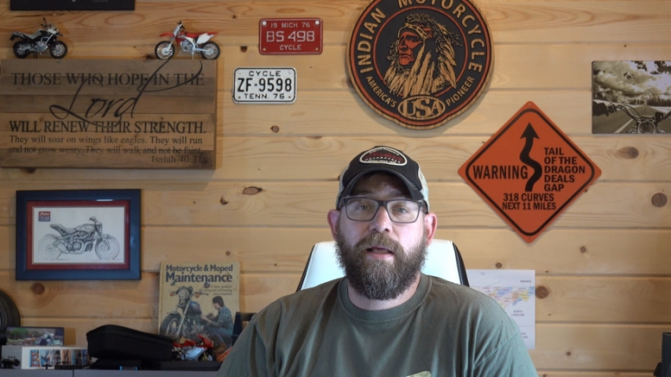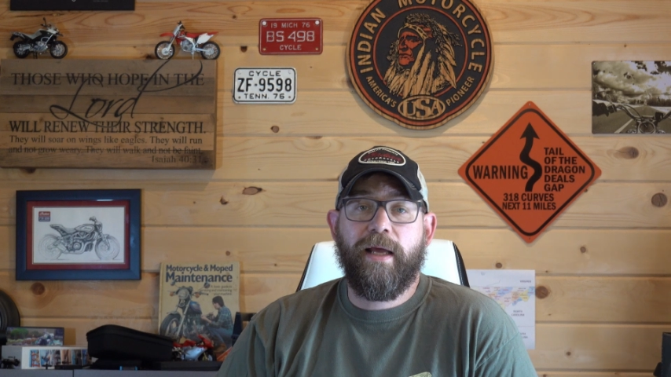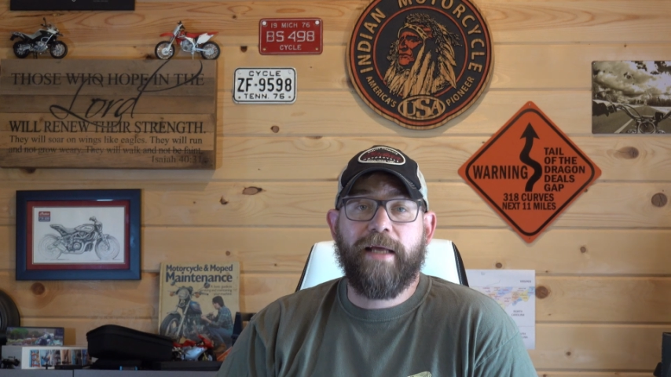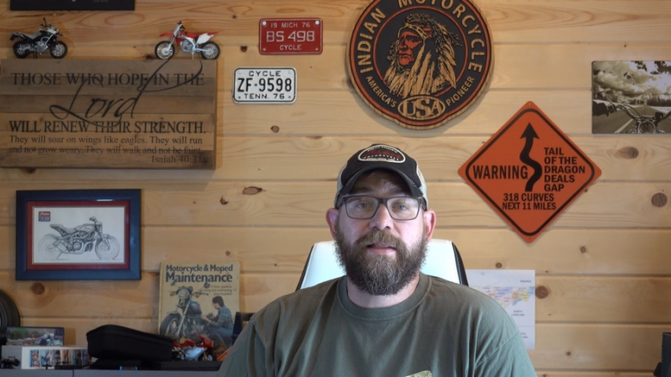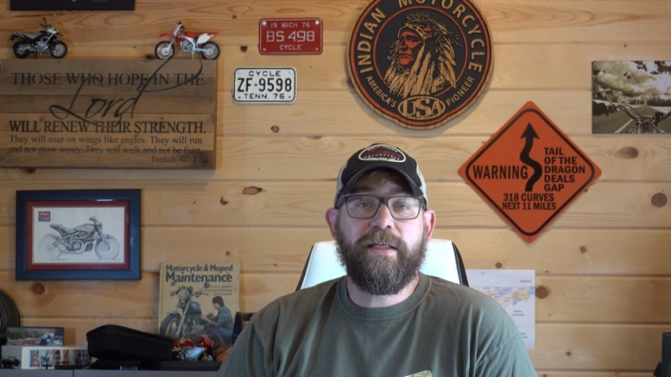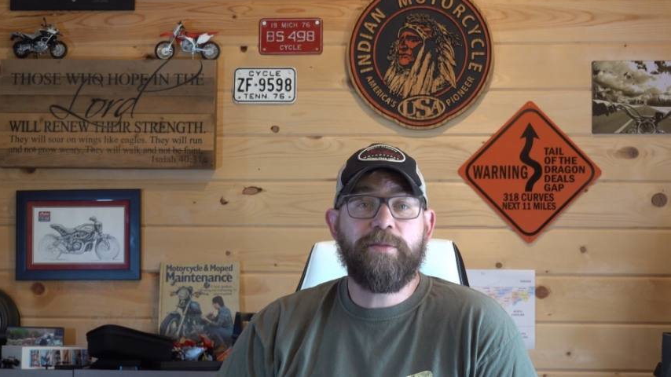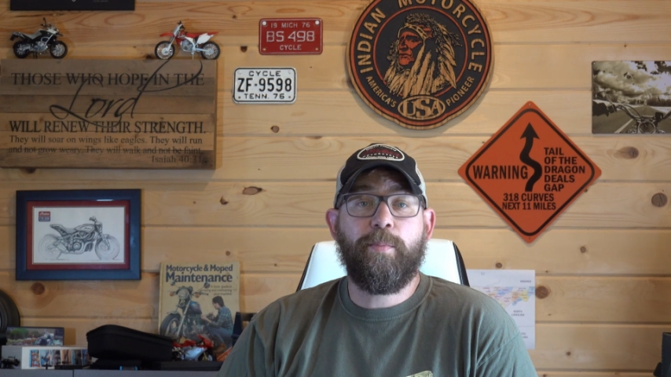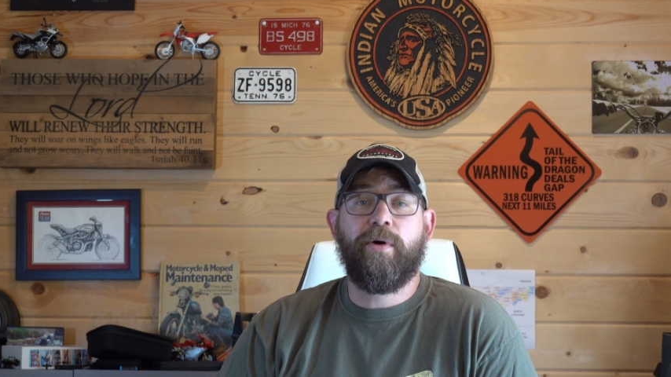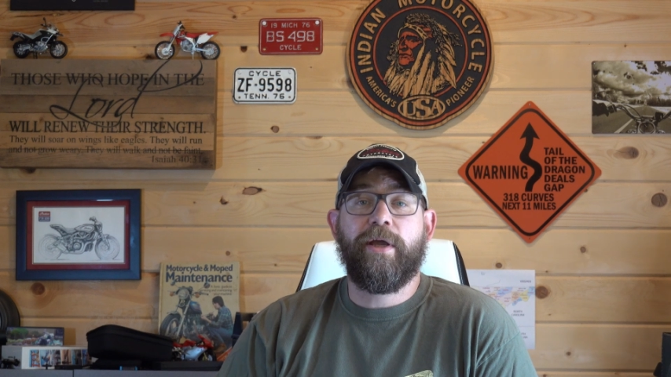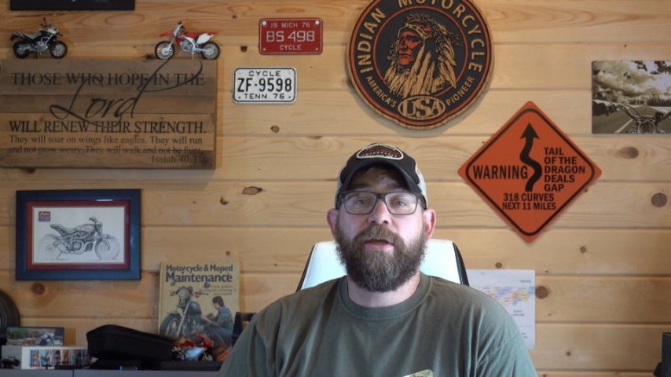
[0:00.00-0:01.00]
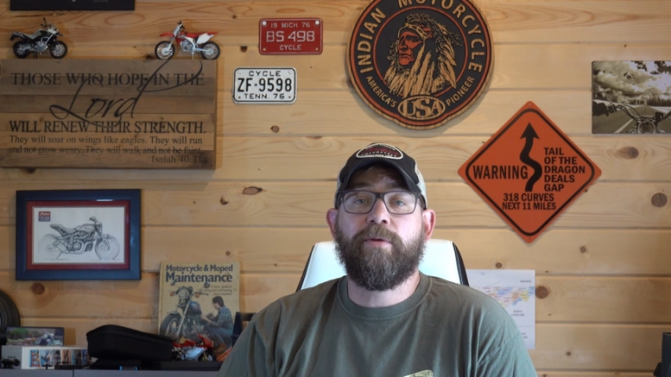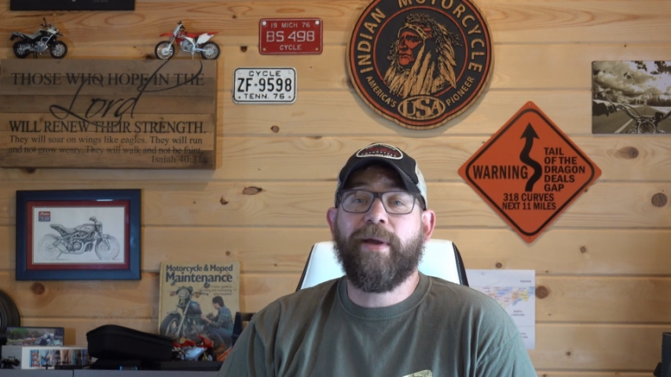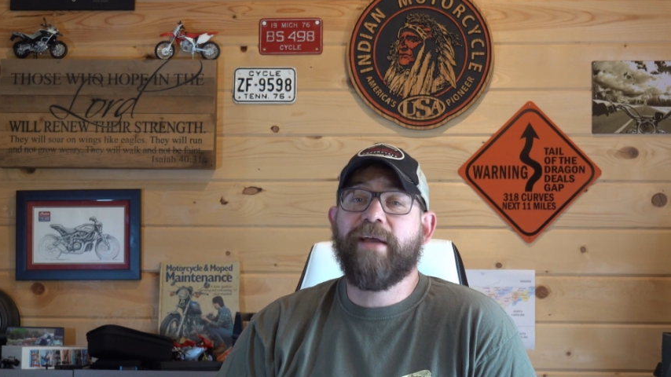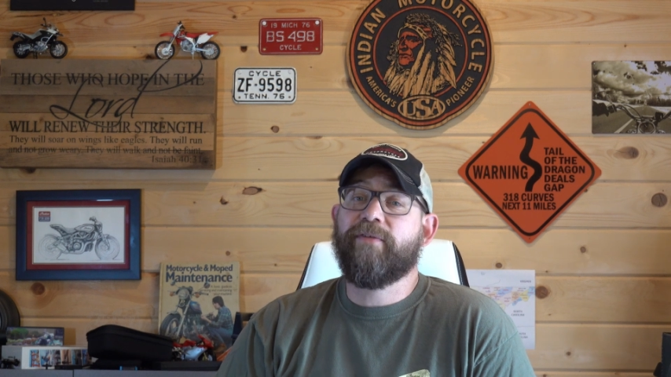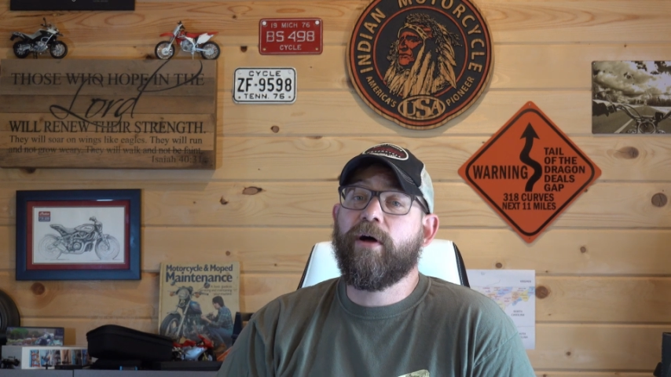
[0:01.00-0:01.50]
At this point, you
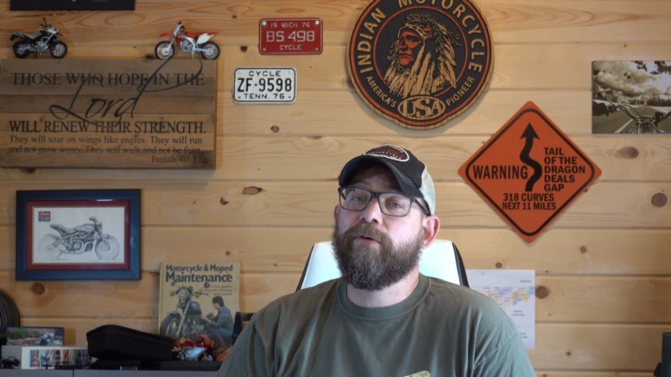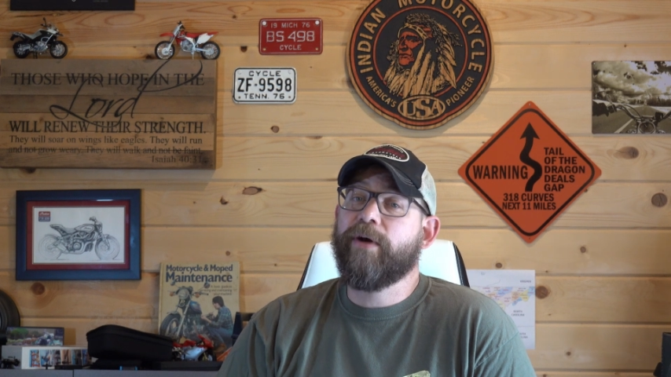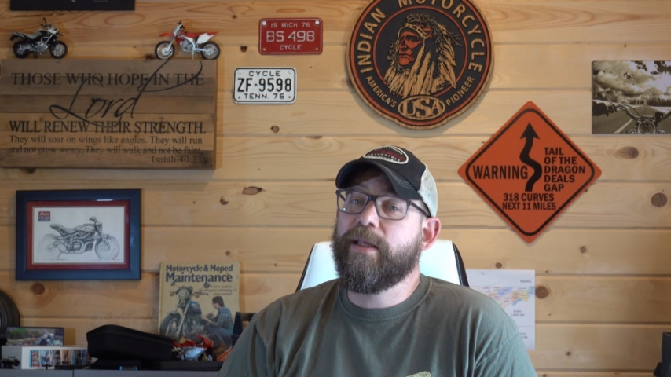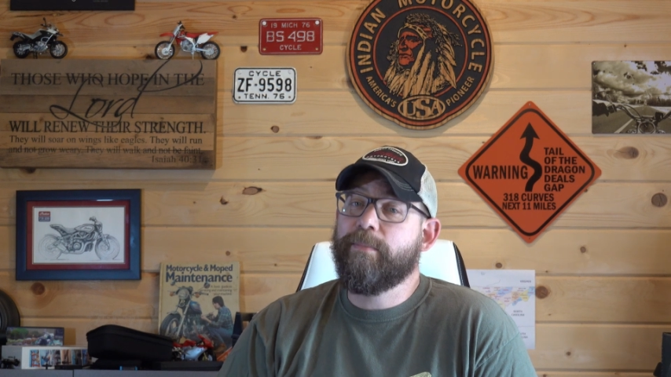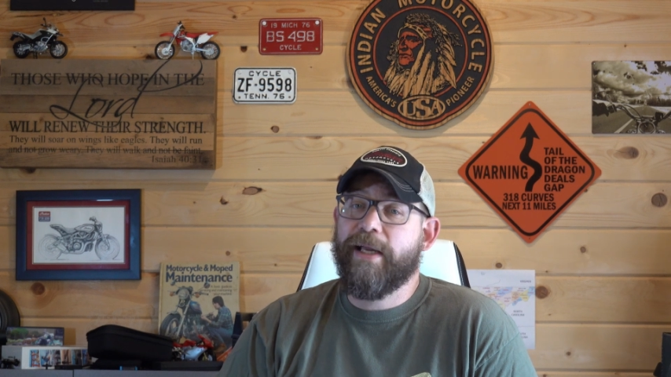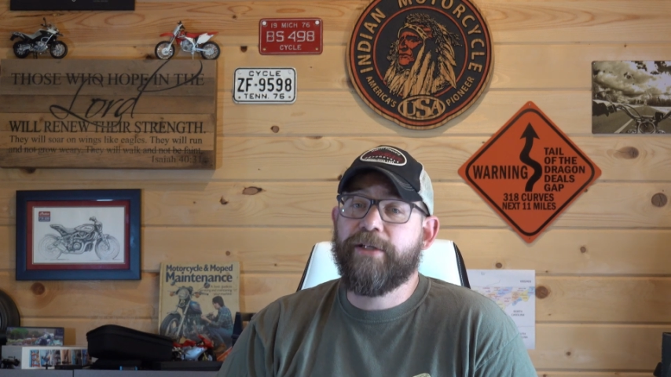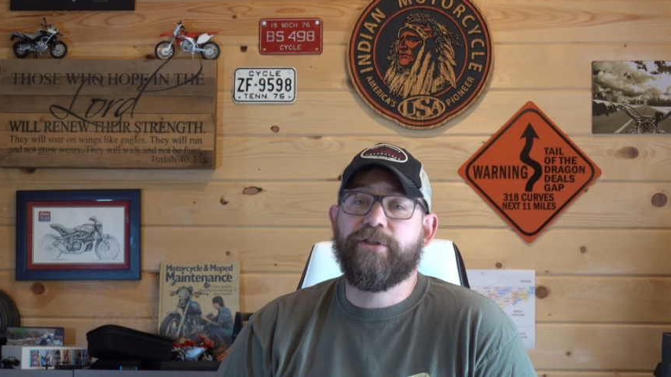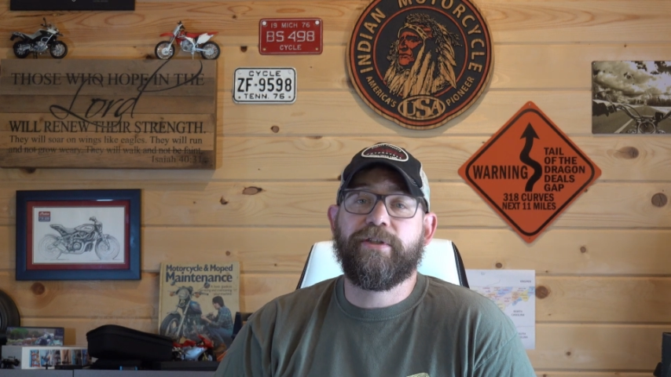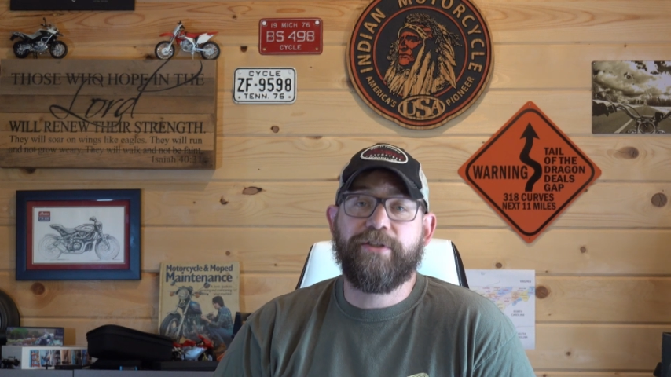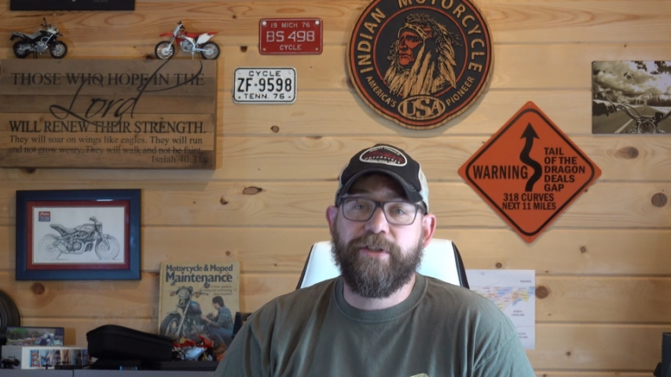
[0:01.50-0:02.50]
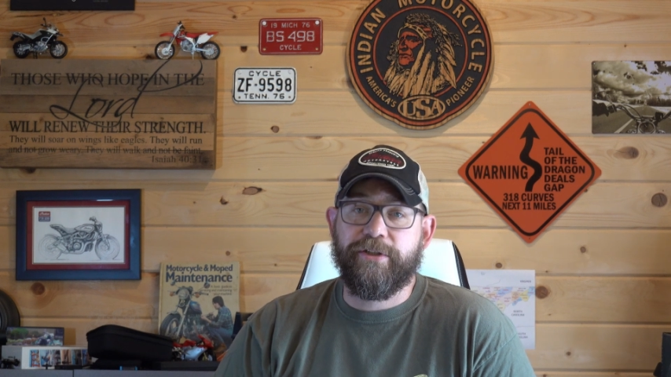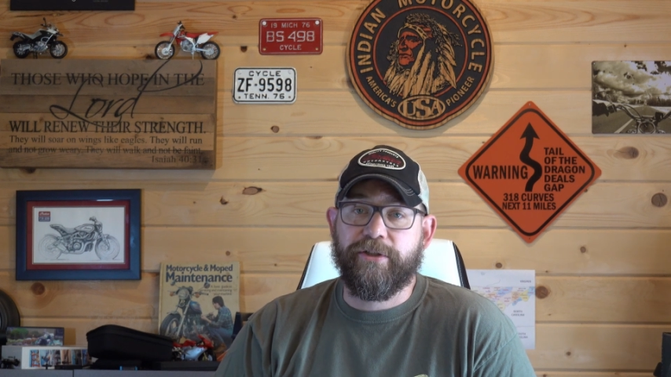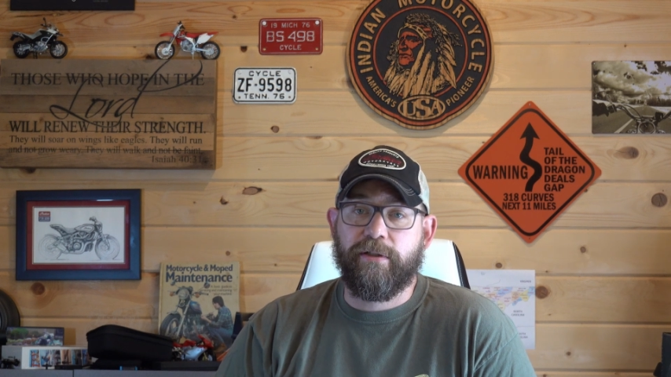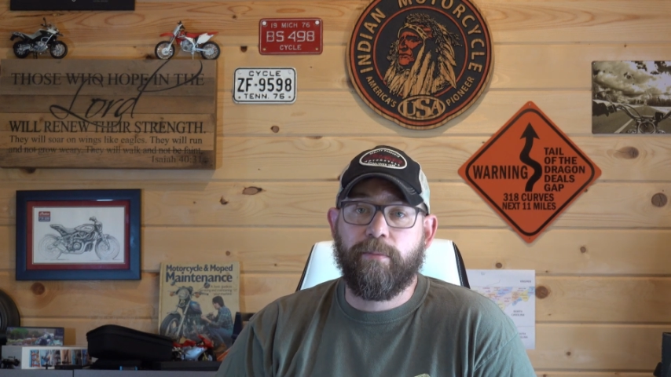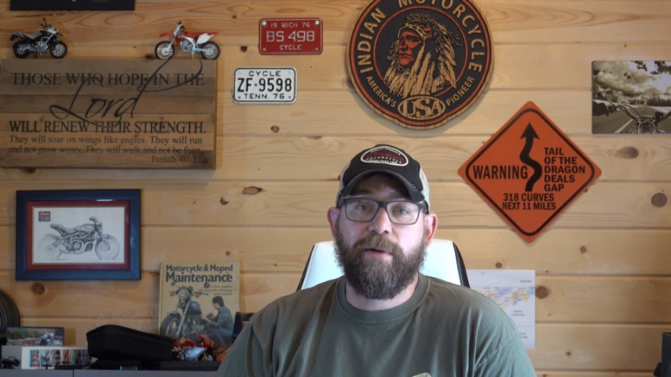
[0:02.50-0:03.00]
may have already made your
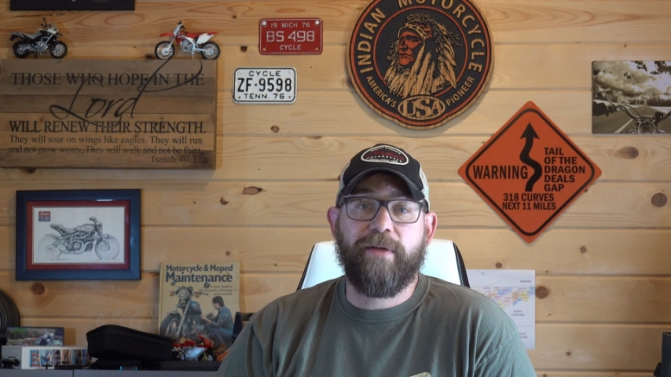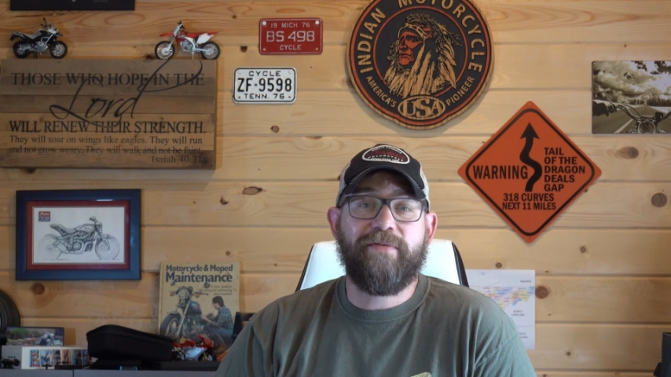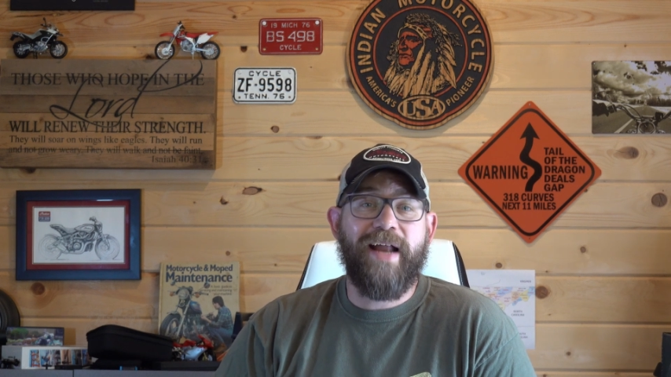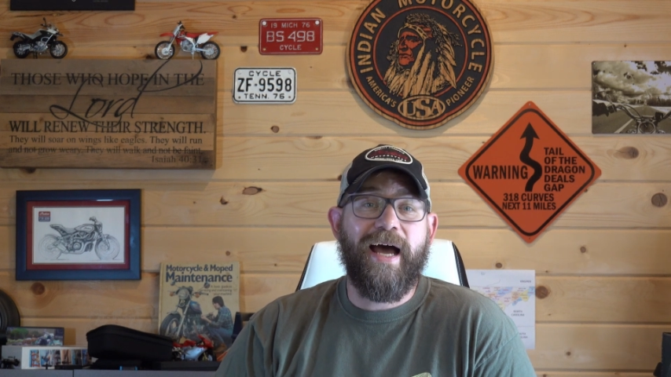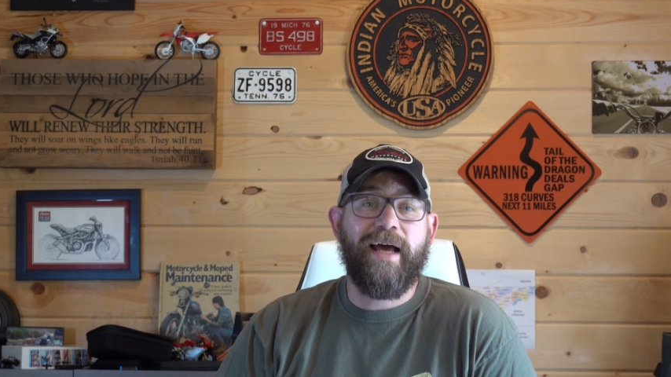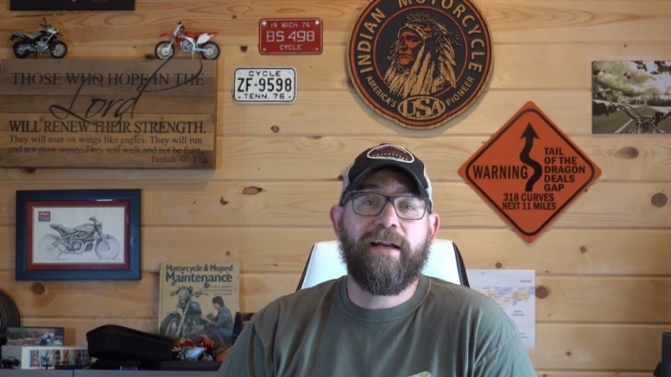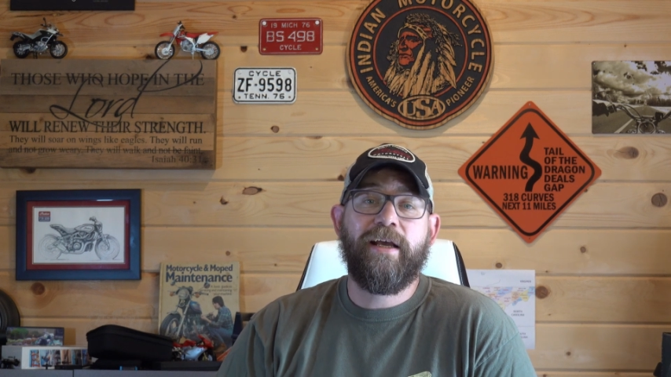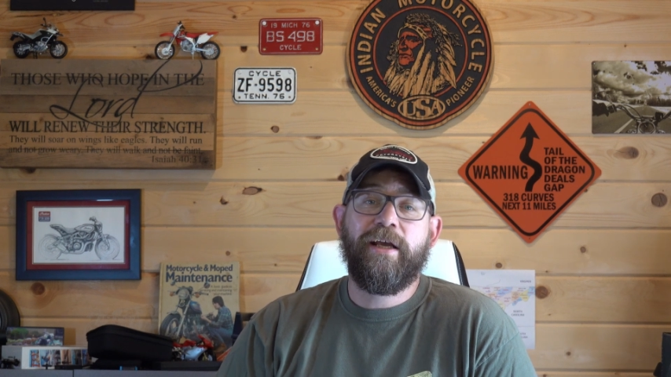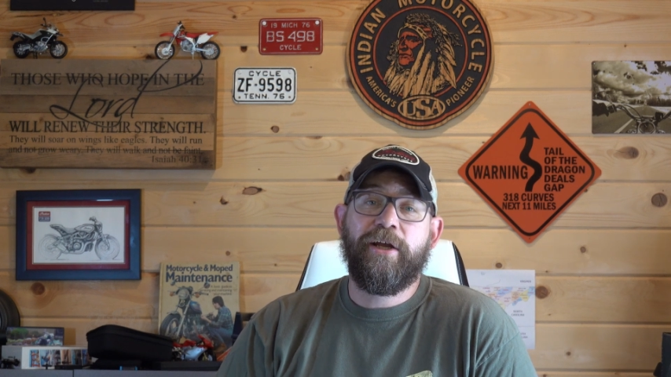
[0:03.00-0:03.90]
decision, but if not,